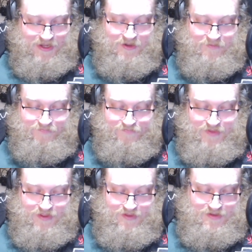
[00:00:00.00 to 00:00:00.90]

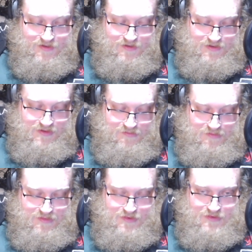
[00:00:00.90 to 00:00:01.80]
Apart from having
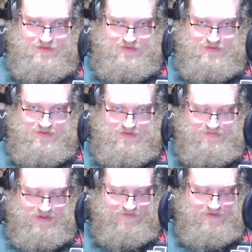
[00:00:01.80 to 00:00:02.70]
pain and
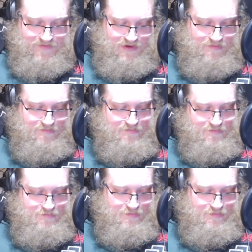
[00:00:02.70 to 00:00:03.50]
uncomfortableness.